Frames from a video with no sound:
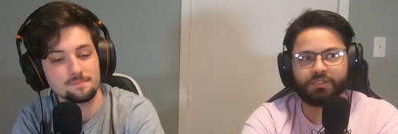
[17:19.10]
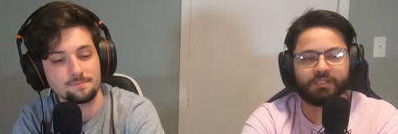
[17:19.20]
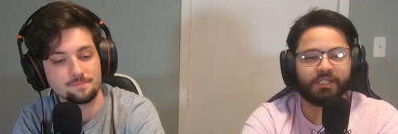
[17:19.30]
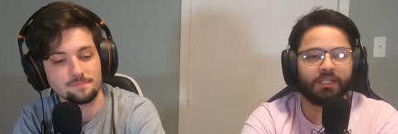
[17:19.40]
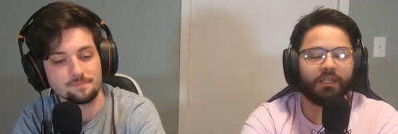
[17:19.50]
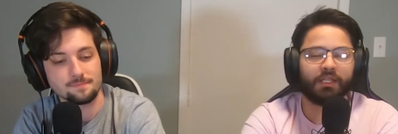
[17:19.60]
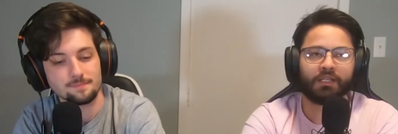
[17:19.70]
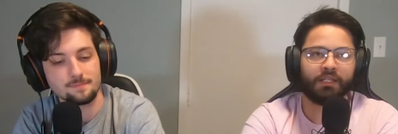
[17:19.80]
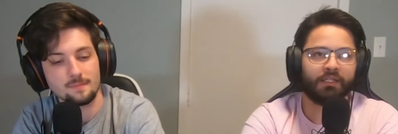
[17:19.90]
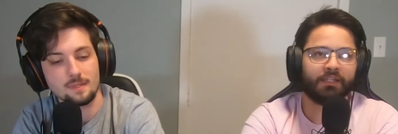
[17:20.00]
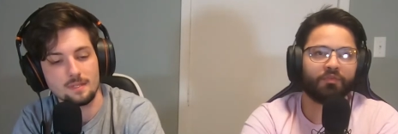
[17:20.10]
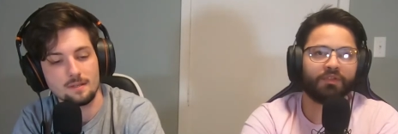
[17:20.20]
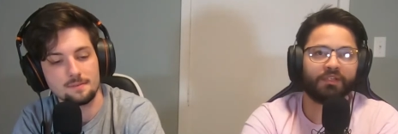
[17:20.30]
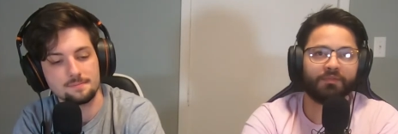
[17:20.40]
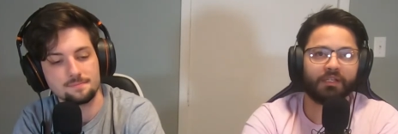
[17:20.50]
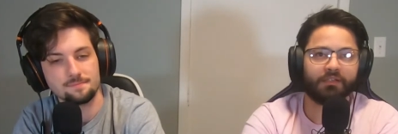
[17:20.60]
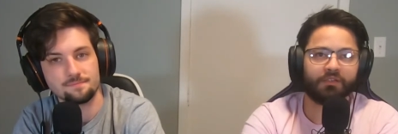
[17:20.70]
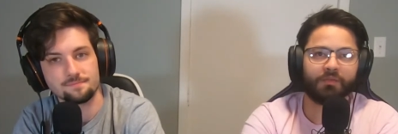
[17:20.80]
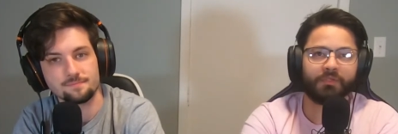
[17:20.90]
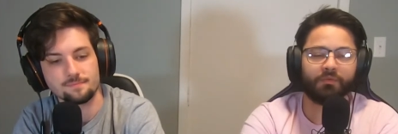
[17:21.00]
Speaker 1: to say. Like the next one seems like it's
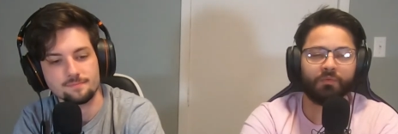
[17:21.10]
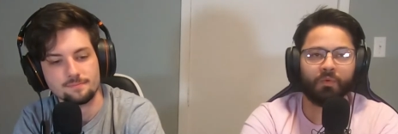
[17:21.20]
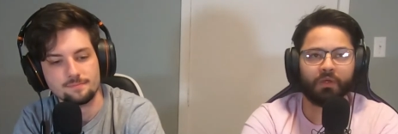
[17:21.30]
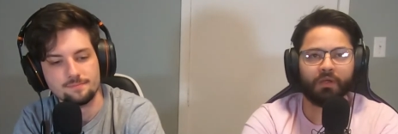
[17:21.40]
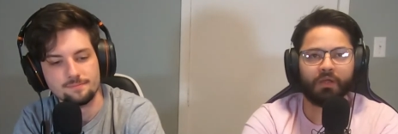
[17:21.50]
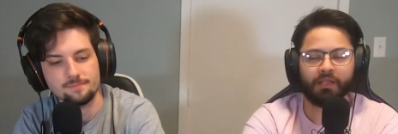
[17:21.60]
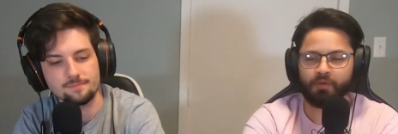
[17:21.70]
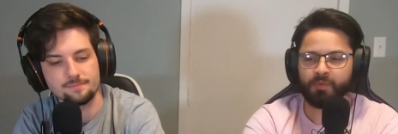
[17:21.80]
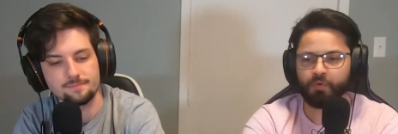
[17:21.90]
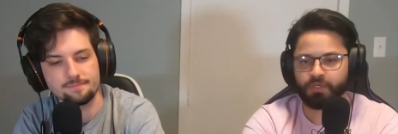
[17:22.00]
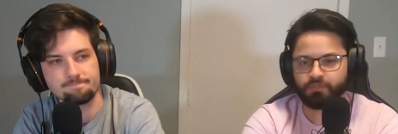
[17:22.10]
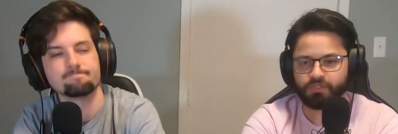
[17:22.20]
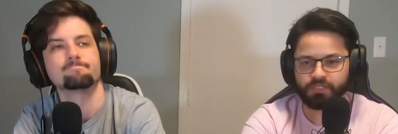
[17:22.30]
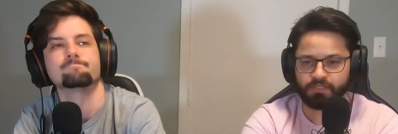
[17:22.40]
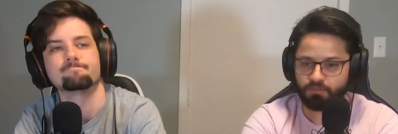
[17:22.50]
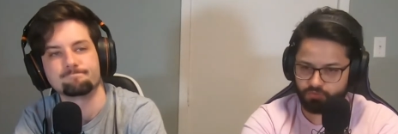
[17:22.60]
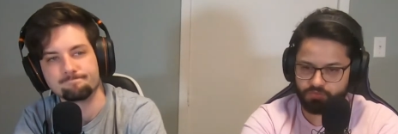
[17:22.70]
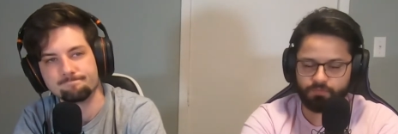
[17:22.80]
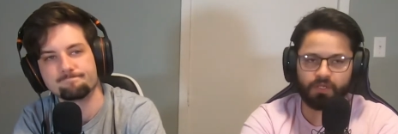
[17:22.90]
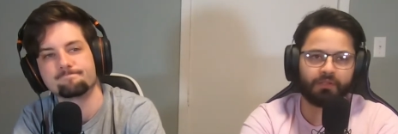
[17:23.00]
gonna be uh, a little bit more interesting in the
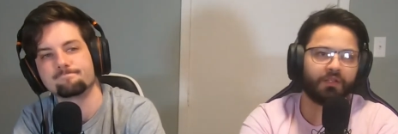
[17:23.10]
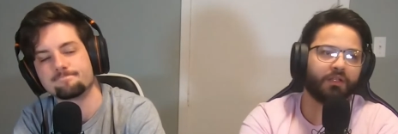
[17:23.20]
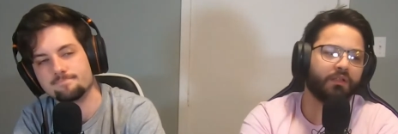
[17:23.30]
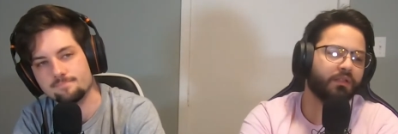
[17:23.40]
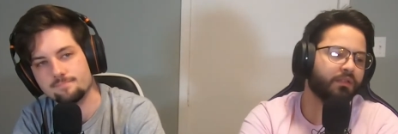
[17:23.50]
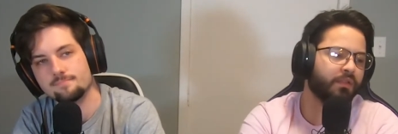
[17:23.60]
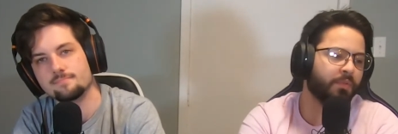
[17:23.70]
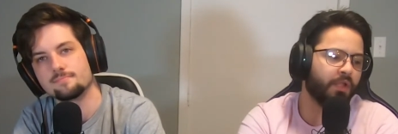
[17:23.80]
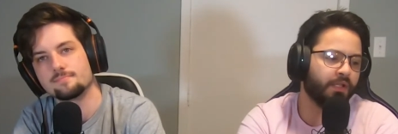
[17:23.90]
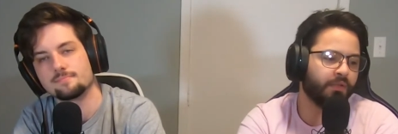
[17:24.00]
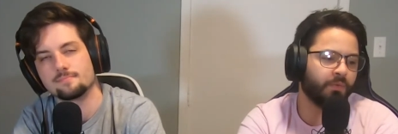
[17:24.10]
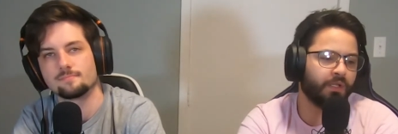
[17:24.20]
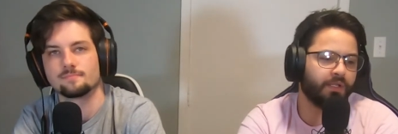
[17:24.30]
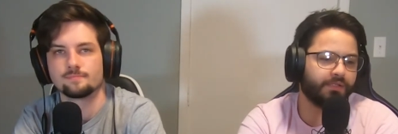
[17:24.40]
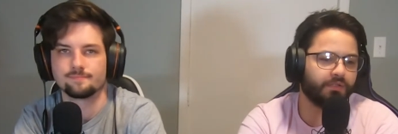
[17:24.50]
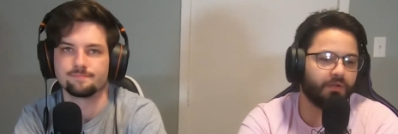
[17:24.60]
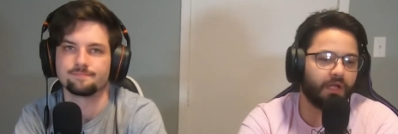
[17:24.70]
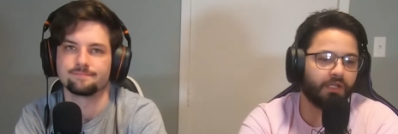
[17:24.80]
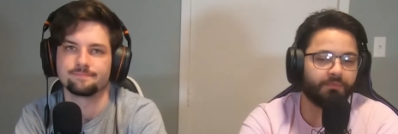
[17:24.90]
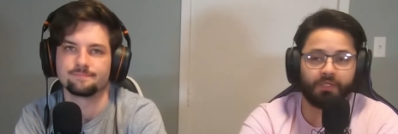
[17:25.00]
terms of like the the plot and whatnot. So mm-hmm.
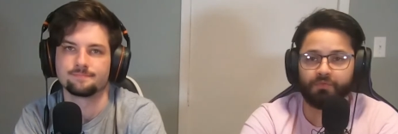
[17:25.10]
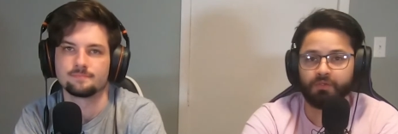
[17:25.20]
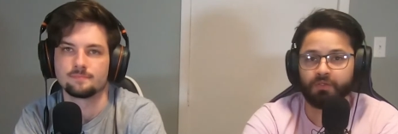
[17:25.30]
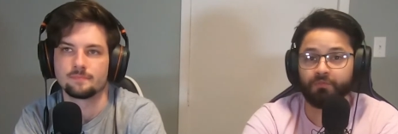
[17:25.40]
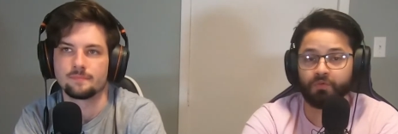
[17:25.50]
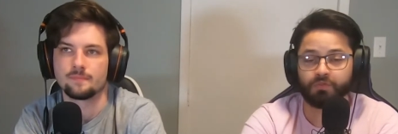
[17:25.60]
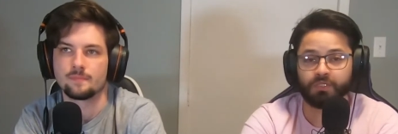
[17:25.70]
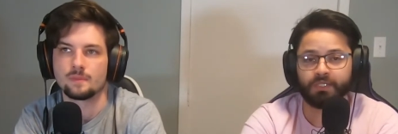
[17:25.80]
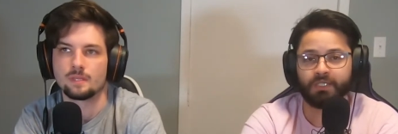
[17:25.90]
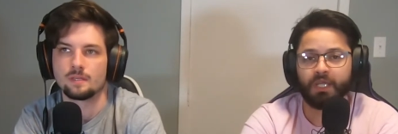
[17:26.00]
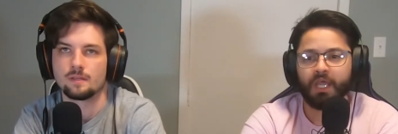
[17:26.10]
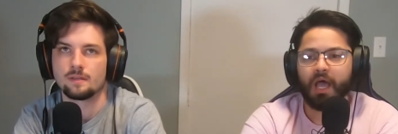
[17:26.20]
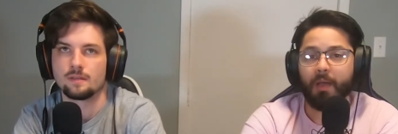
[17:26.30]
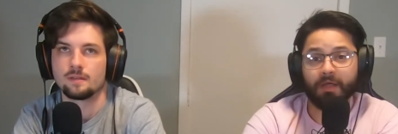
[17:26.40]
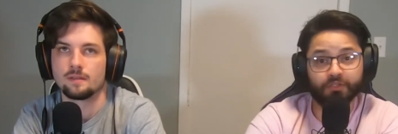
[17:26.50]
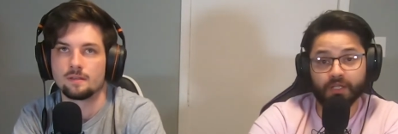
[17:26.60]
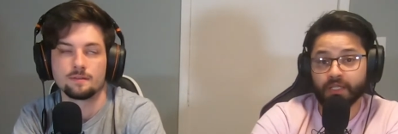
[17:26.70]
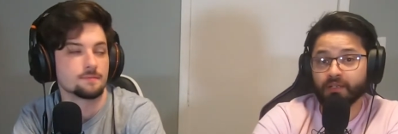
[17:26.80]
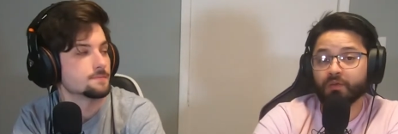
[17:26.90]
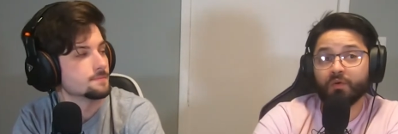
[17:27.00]
I am definitely looking forward to that. I'm actually
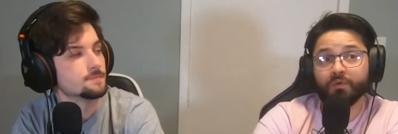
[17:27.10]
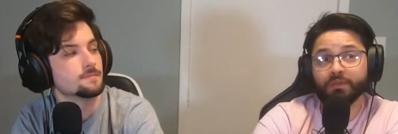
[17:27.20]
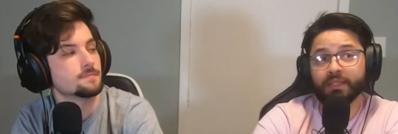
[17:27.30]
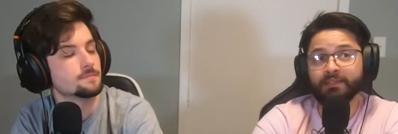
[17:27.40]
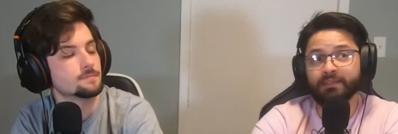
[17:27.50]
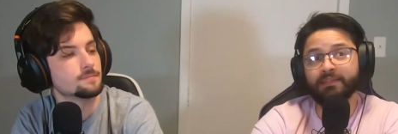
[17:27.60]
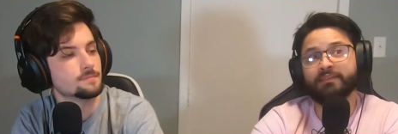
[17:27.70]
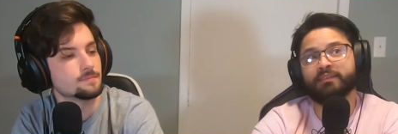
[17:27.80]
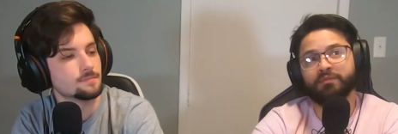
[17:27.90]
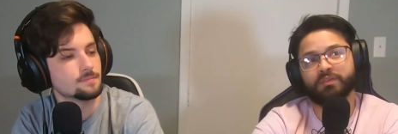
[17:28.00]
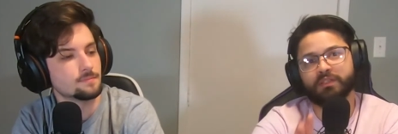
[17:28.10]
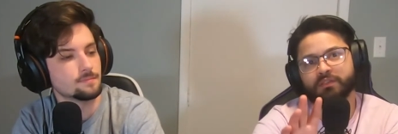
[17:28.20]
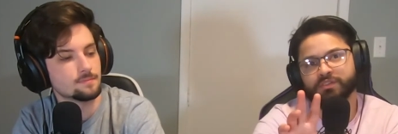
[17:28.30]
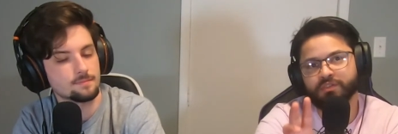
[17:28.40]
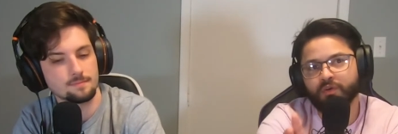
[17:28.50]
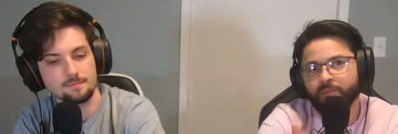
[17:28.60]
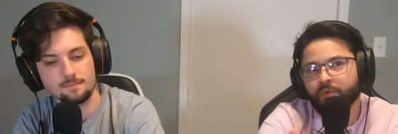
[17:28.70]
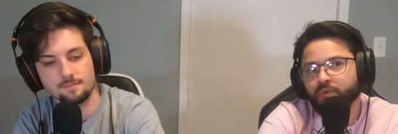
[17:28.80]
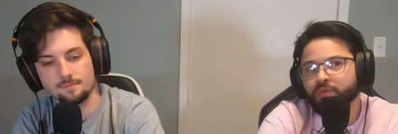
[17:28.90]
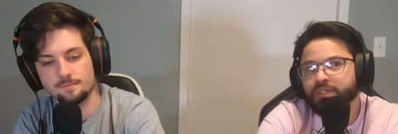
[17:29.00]
again, ho- they it seems like there's so
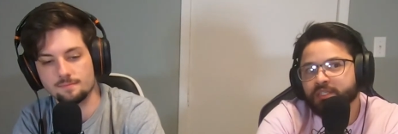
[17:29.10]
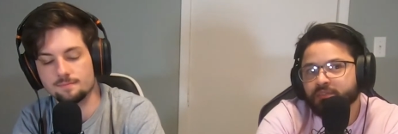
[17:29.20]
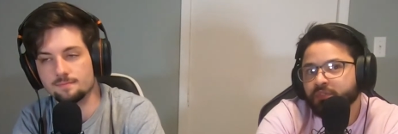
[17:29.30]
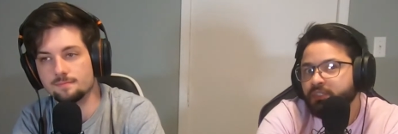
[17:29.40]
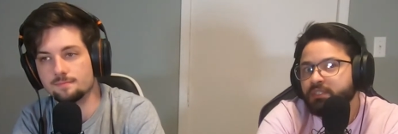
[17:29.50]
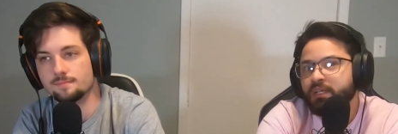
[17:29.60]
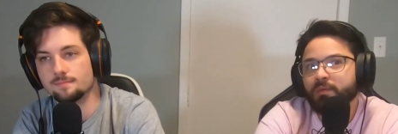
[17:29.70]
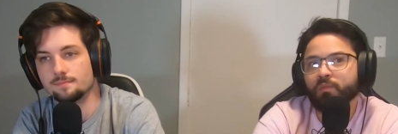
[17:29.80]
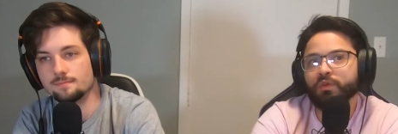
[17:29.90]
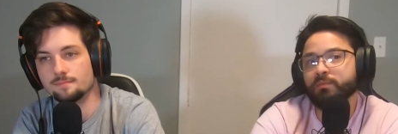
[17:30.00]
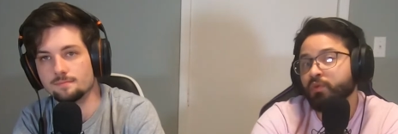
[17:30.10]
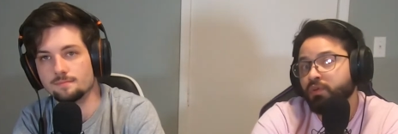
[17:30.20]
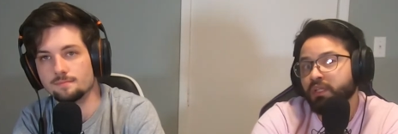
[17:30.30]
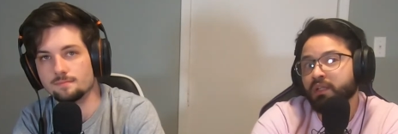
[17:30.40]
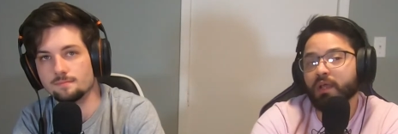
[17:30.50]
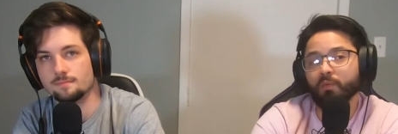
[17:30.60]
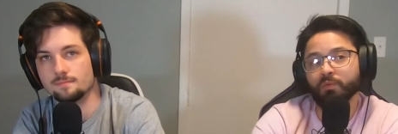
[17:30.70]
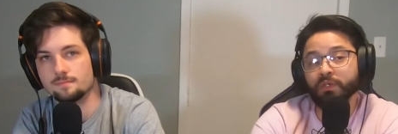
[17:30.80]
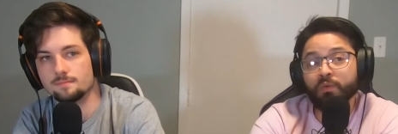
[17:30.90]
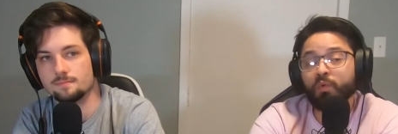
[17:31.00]
more screen time with Burnin. I
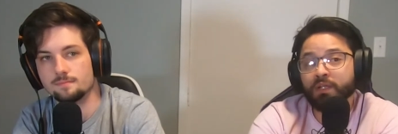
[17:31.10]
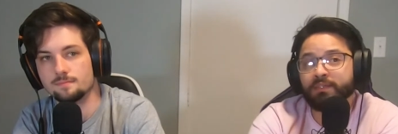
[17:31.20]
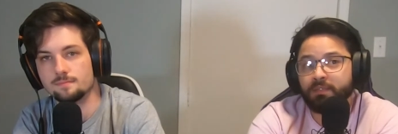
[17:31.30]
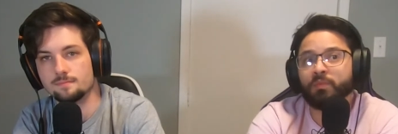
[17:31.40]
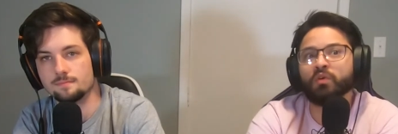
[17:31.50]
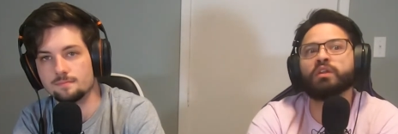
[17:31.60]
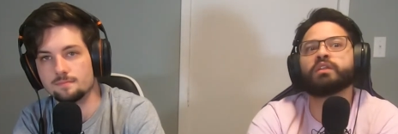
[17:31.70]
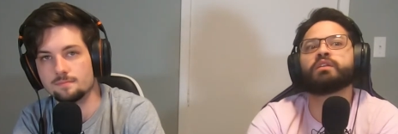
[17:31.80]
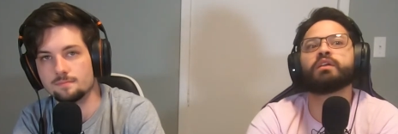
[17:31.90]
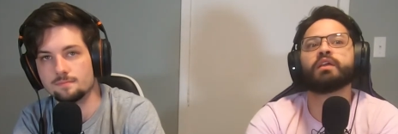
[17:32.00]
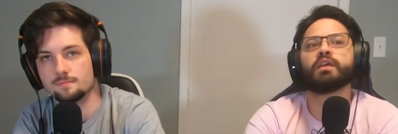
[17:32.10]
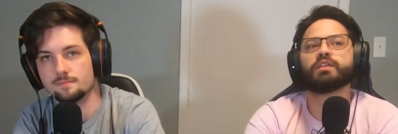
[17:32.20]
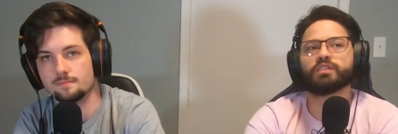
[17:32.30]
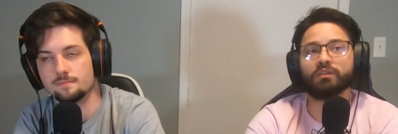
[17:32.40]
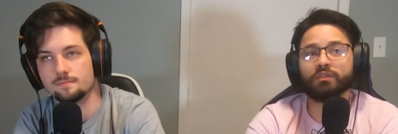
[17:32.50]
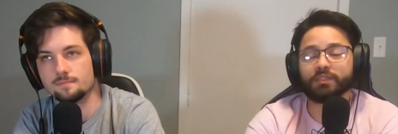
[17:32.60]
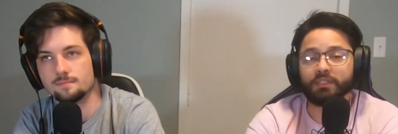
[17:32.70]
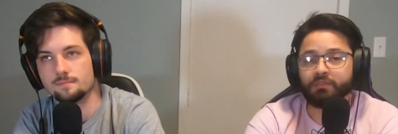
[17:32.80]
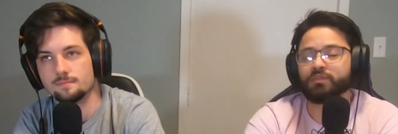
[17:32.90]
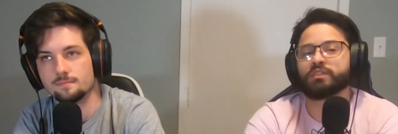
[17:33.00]
really want to see Burnin. She looks
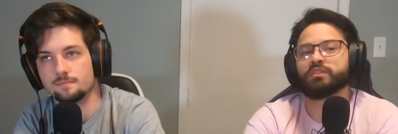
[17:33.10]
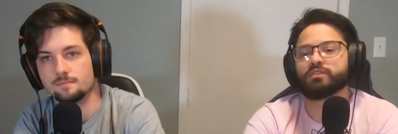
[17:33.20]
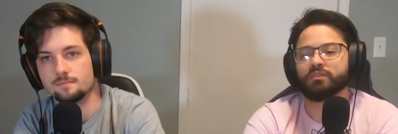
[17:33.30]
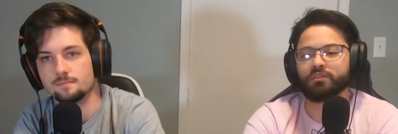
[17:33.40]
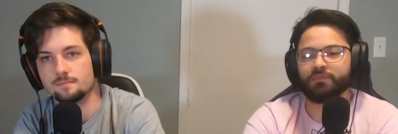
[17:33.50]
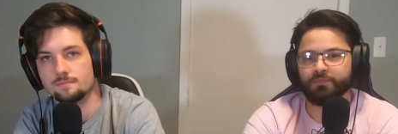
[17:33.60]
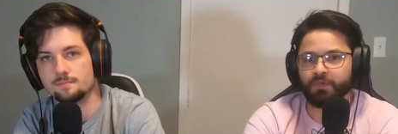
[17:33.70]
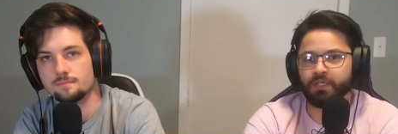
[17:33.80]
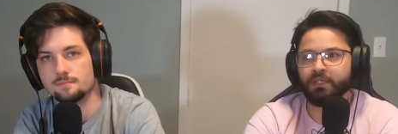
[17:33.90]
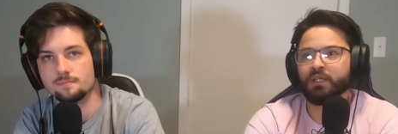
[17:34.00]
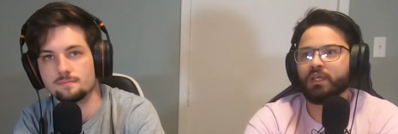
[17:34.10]
interesting. She looks fun